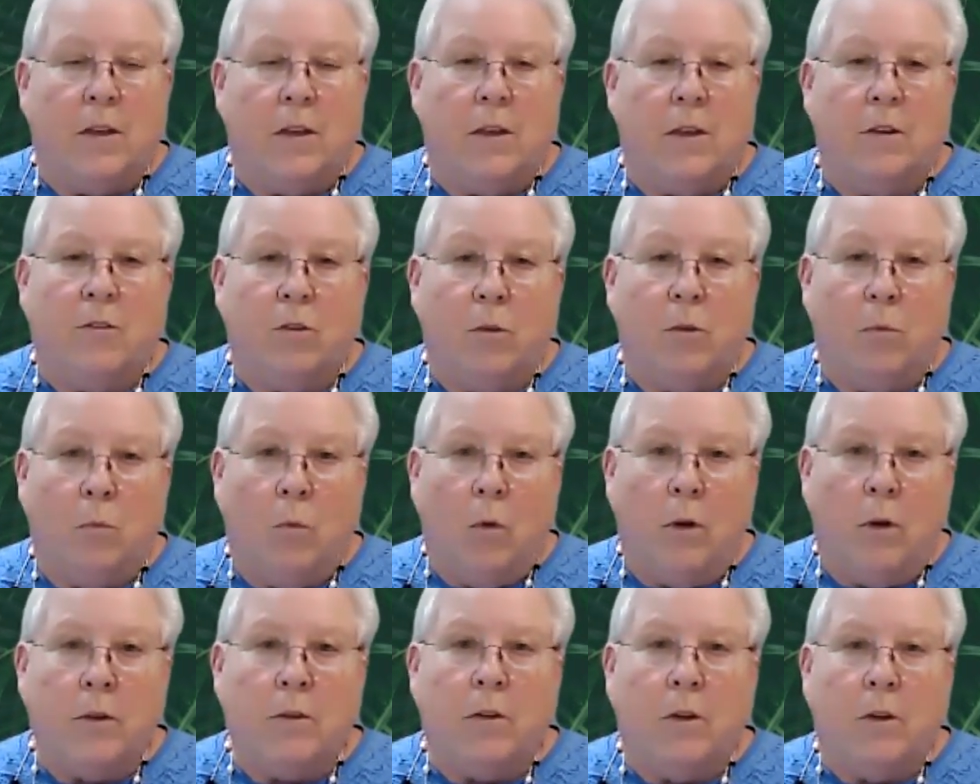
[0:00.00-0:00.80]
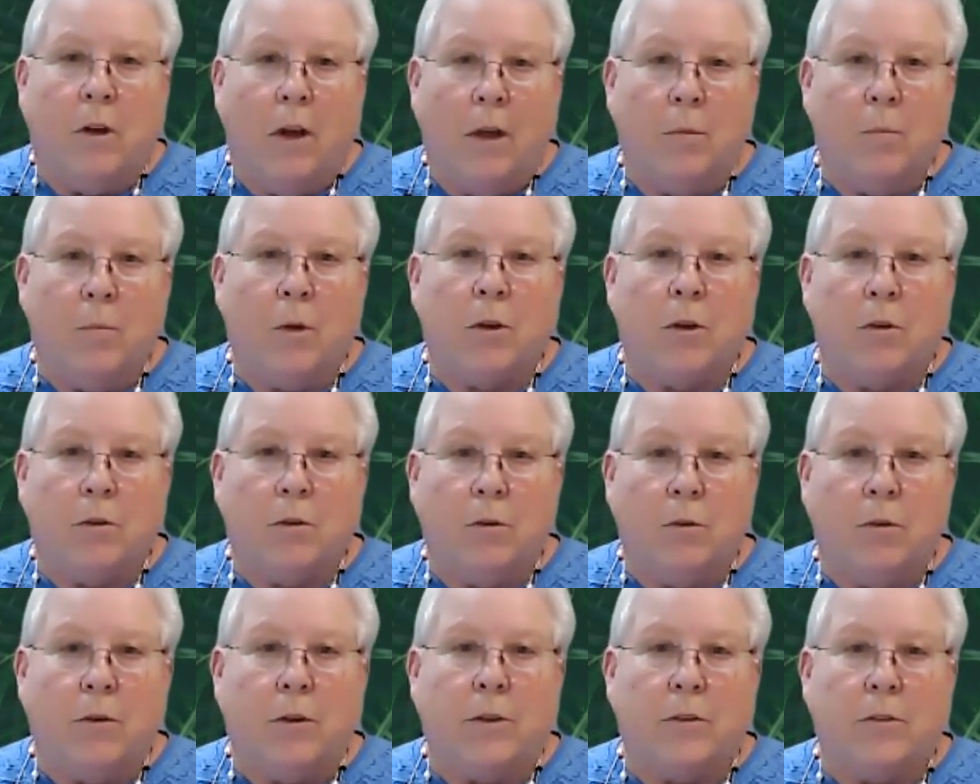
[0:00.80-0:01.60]
is a one-time
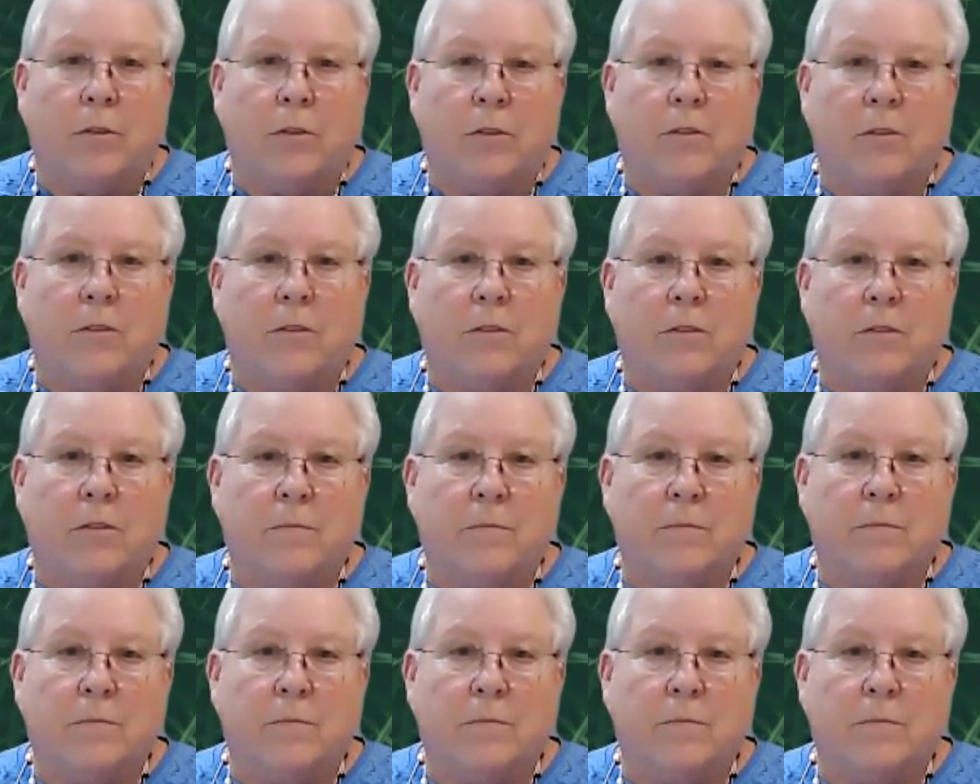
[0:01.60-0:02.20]
occurrence.